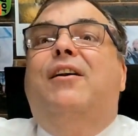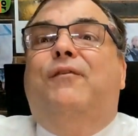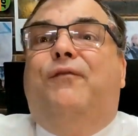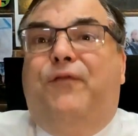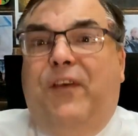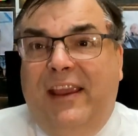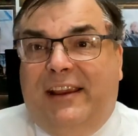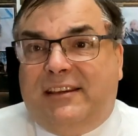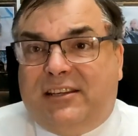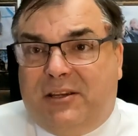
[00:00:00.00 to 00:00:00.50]

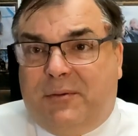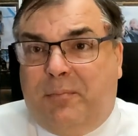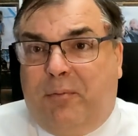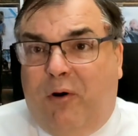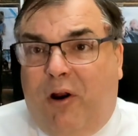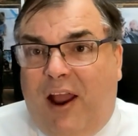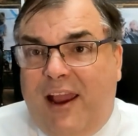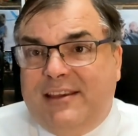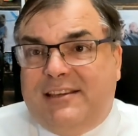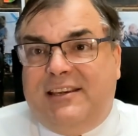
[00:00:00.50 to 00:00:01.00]
Fixed
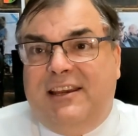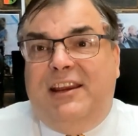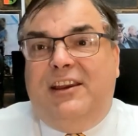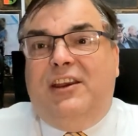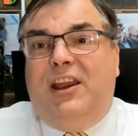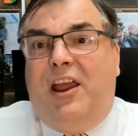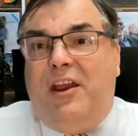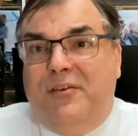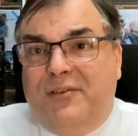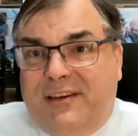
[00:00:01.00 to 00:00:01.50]

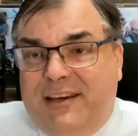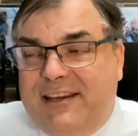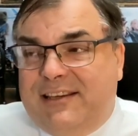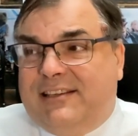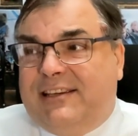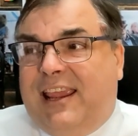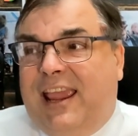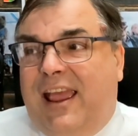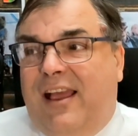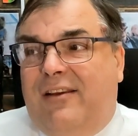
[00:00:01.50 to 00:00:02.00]
pricing, no
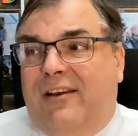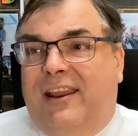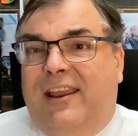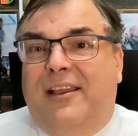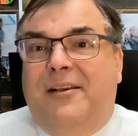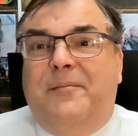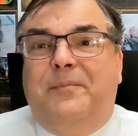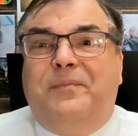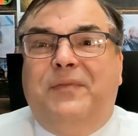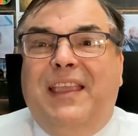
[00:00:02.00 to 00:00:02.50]

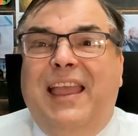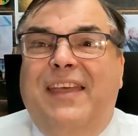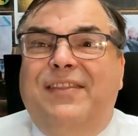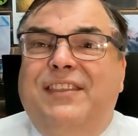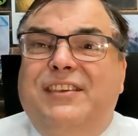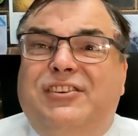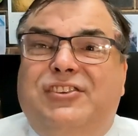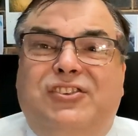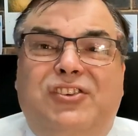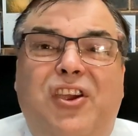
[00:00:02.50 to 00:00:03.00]
discounting.
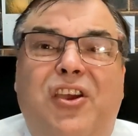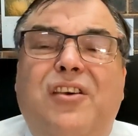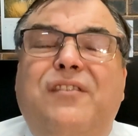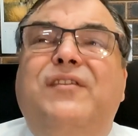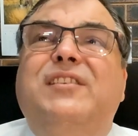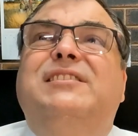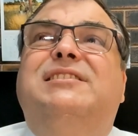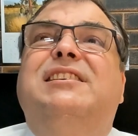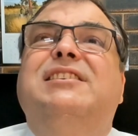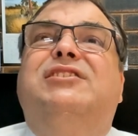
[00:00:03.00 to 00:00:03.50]
And the
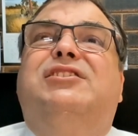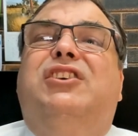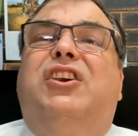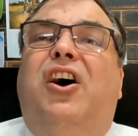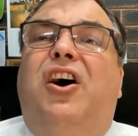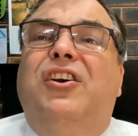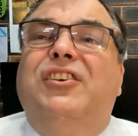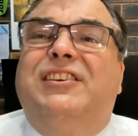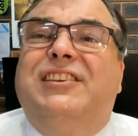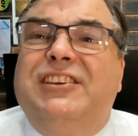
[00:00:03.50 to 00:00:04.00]
service has
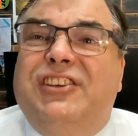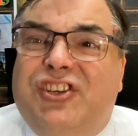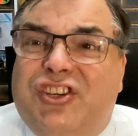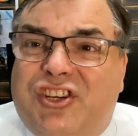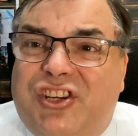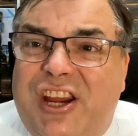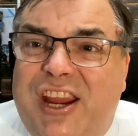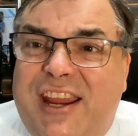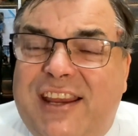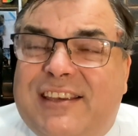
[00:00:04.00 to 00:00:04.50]
gone to
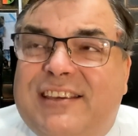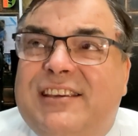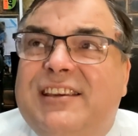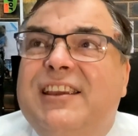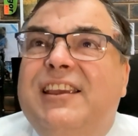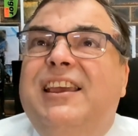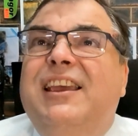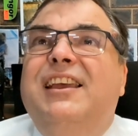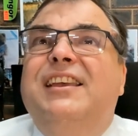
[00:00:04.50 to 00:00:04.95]
shit.